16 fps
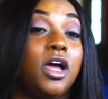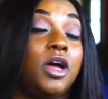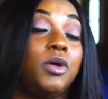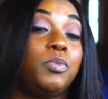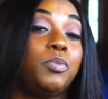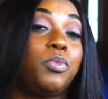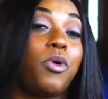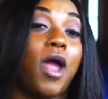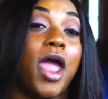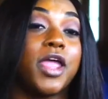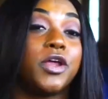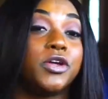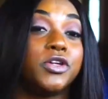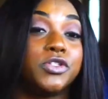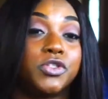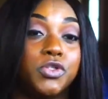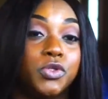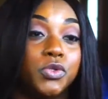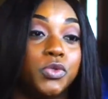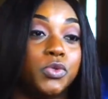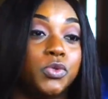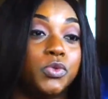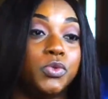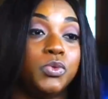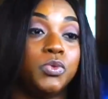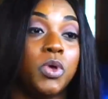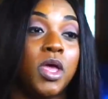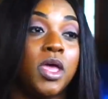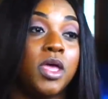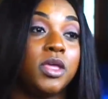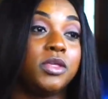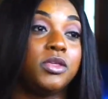Um, prior to
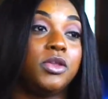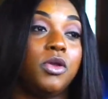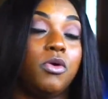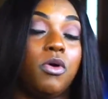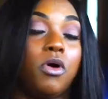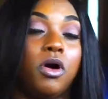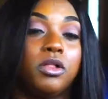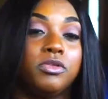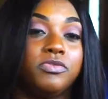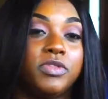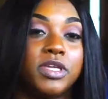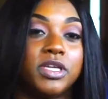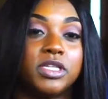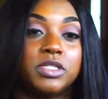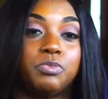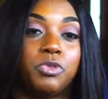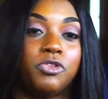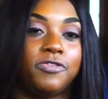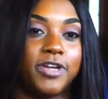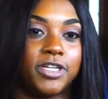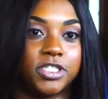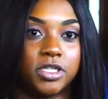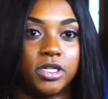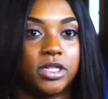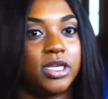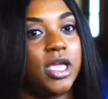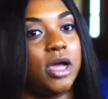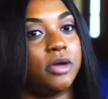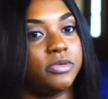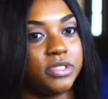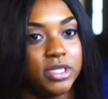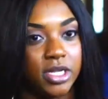you know, all of this professionally.
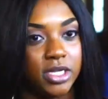I was an